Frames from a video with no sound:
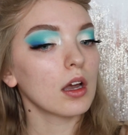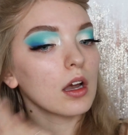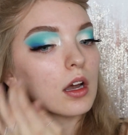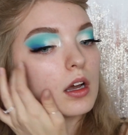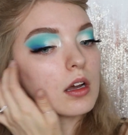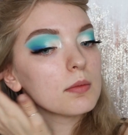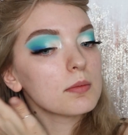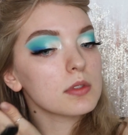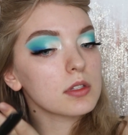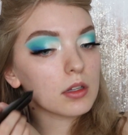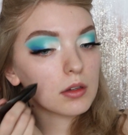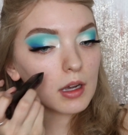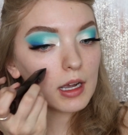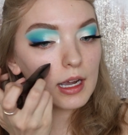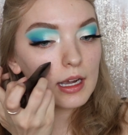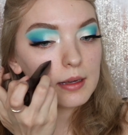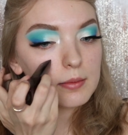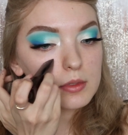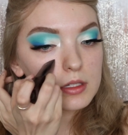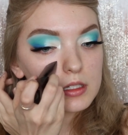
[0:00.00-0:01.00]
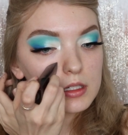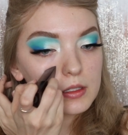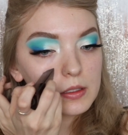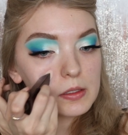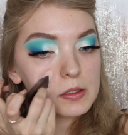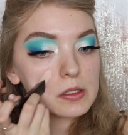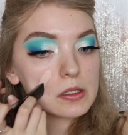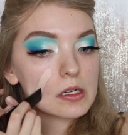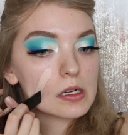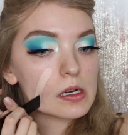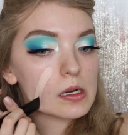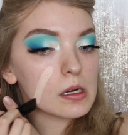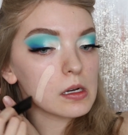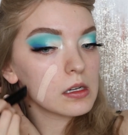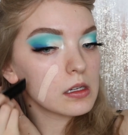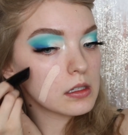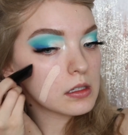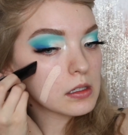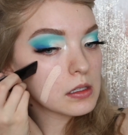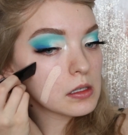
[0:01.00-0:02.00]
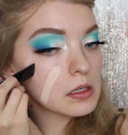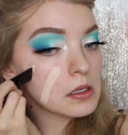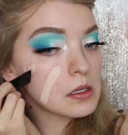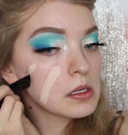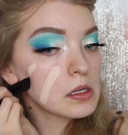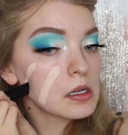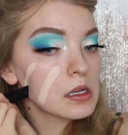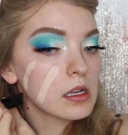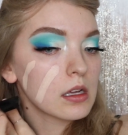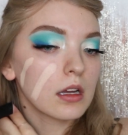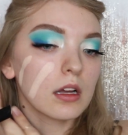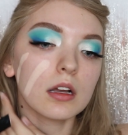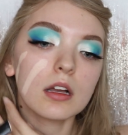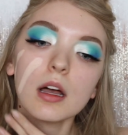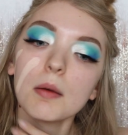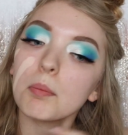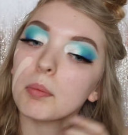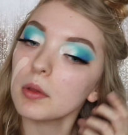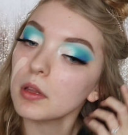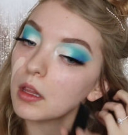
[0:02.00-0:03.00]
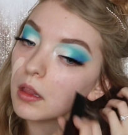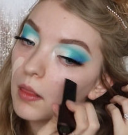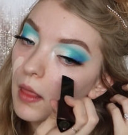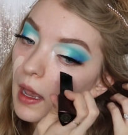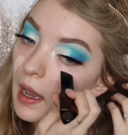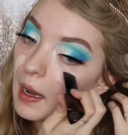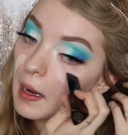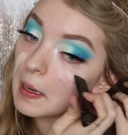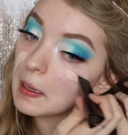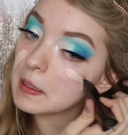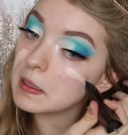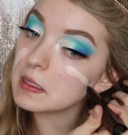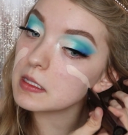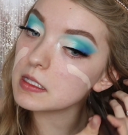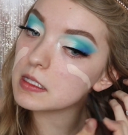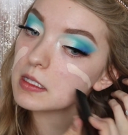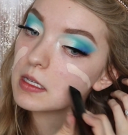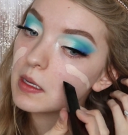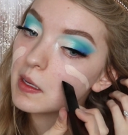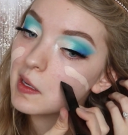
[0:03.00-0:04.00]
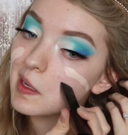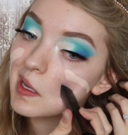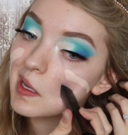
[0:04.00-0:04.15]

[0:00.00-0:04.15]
So I'm just gonna draw a couple of lines.